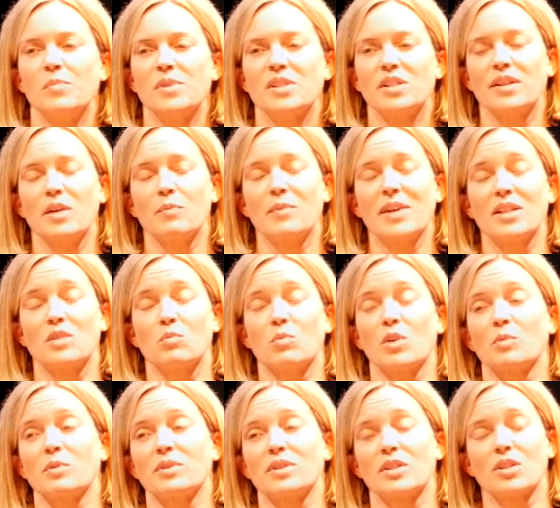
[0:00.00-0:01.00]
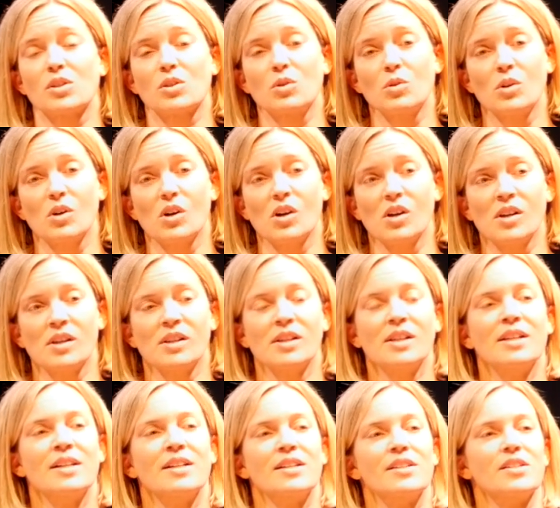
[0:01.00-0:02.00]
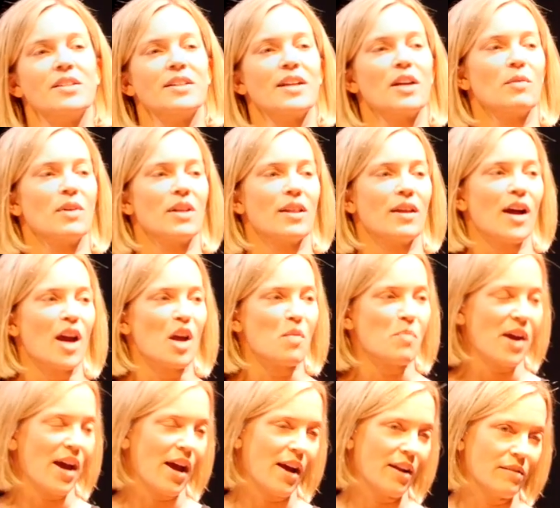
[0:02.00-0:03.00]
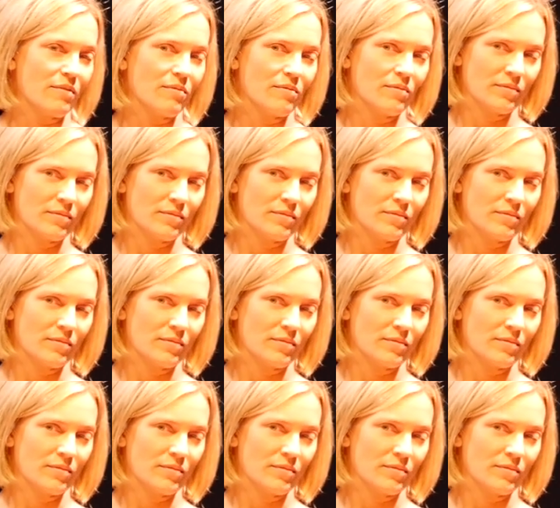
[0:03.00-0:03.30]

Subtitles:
So then we had to work with the school to get rid of the iPad